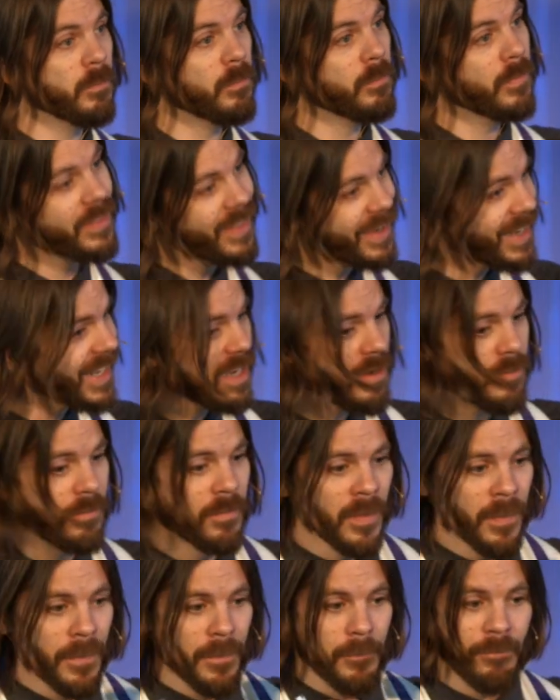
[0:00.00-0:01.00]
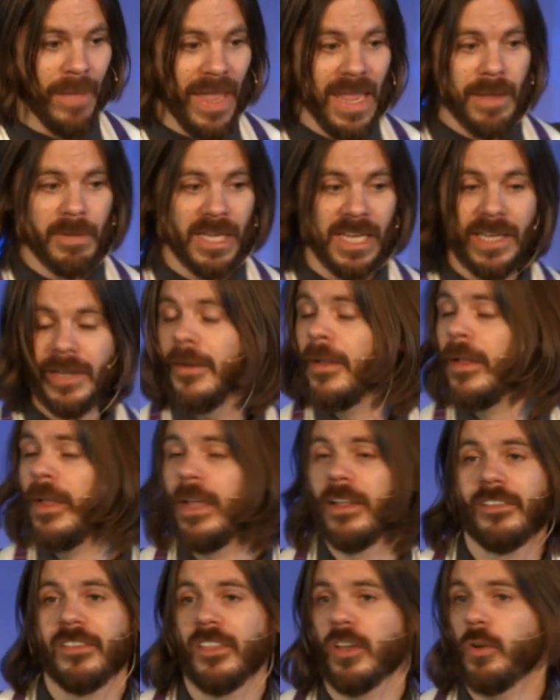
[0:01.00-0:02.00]
But then again, maybe
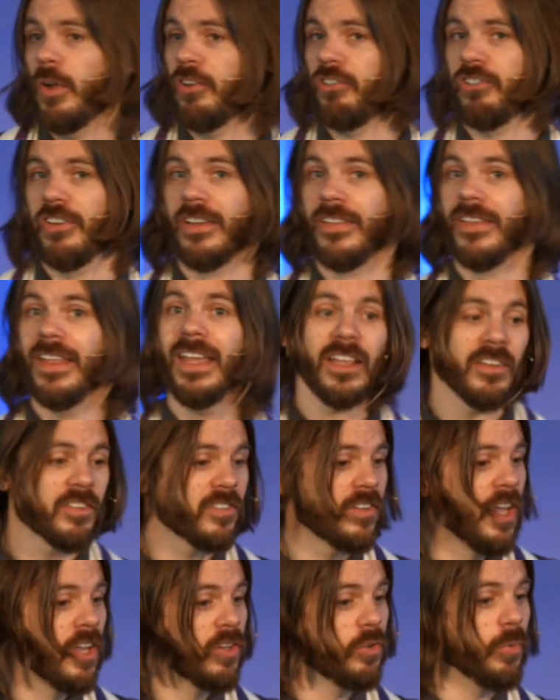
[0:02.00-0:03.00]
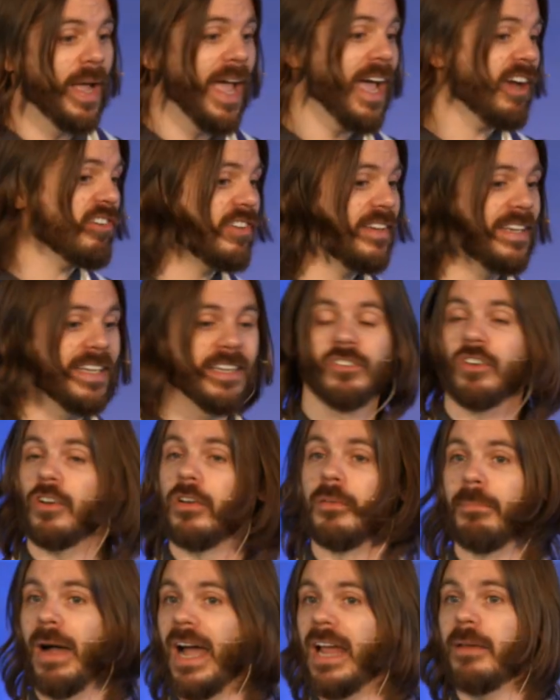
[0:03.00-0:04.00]
it's the question this, do I actually need to
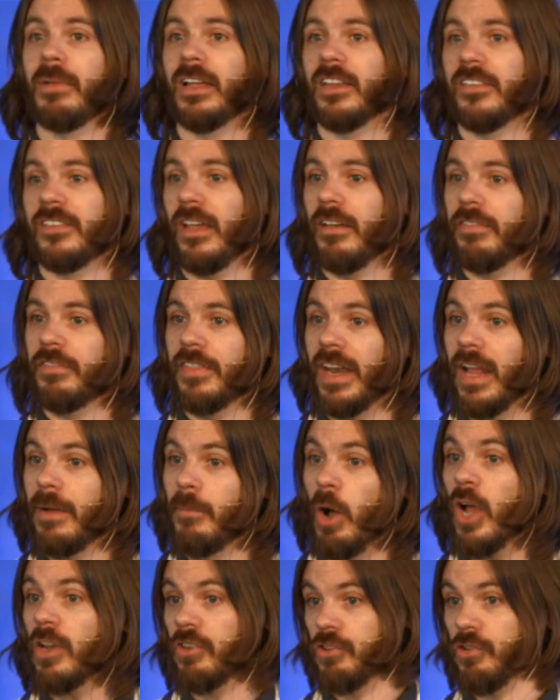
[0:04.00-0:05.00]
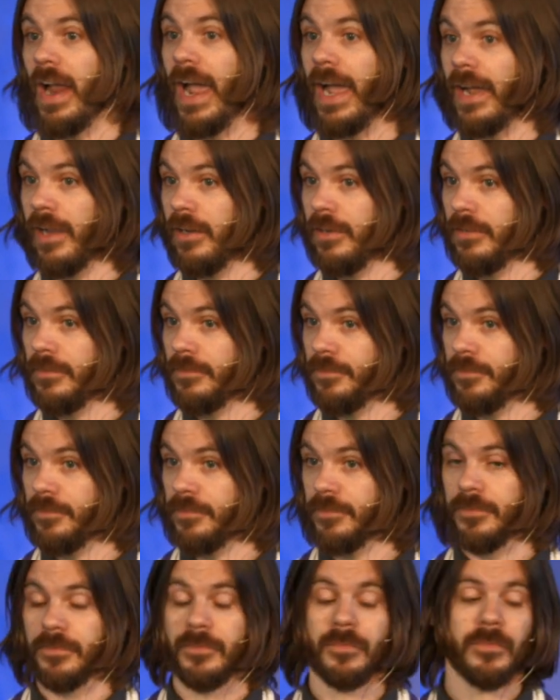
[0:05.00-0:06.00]
remind myself that I'm on track?
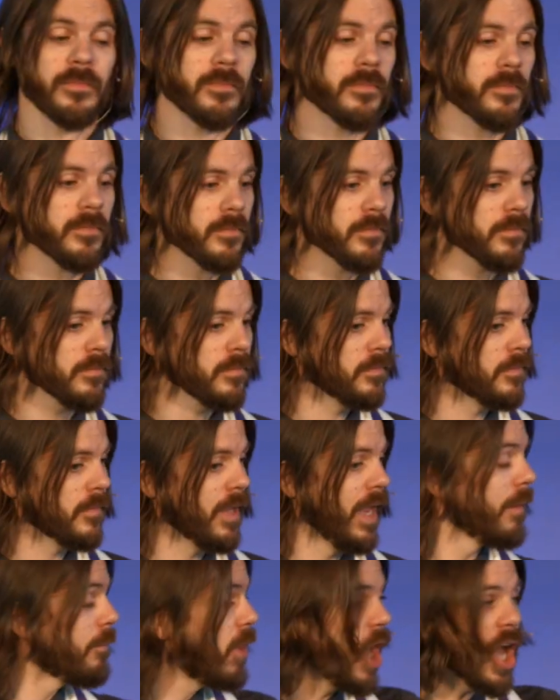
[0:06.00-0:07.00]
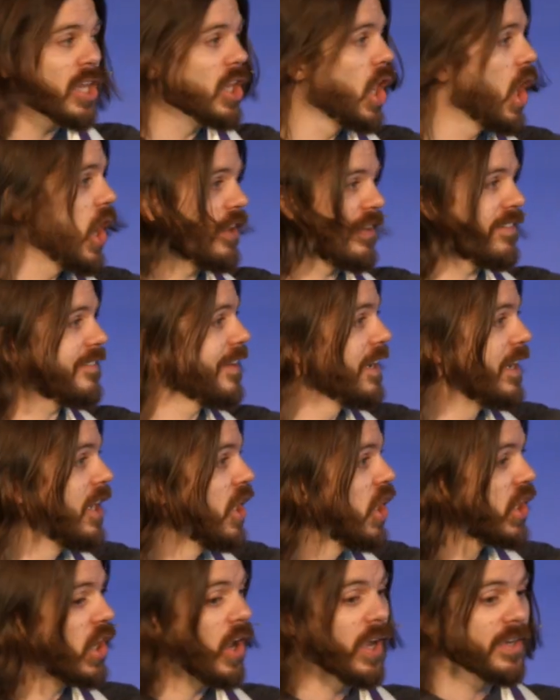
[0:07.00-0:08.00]
And I'm not lost, and
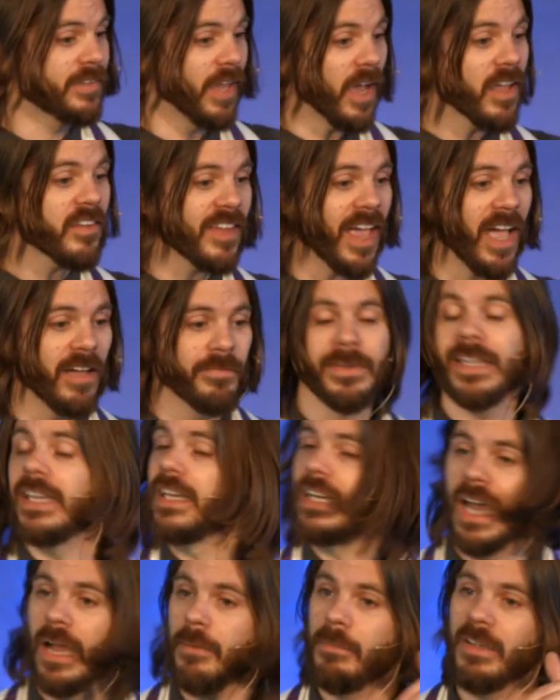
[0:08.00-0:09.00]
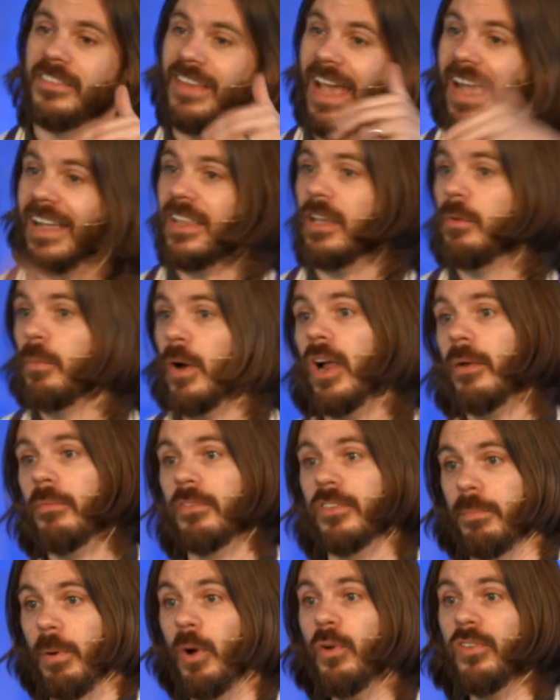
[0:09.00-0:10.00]
God does have me, and I'm exactly where I'm
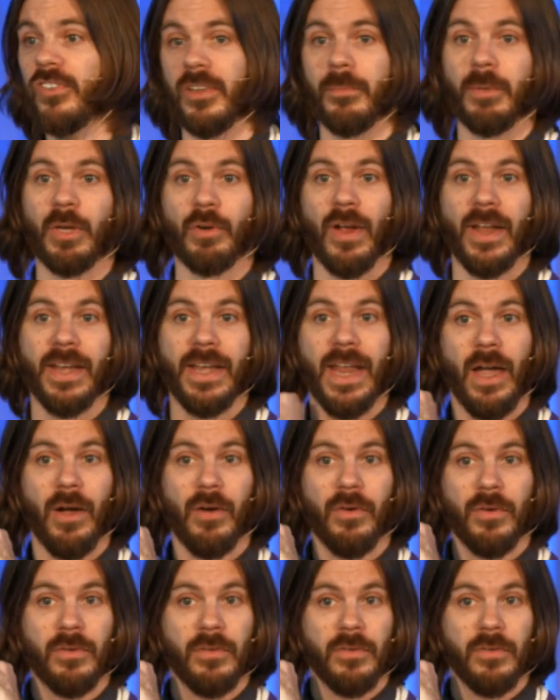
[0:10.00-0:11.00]
supposed to be right now.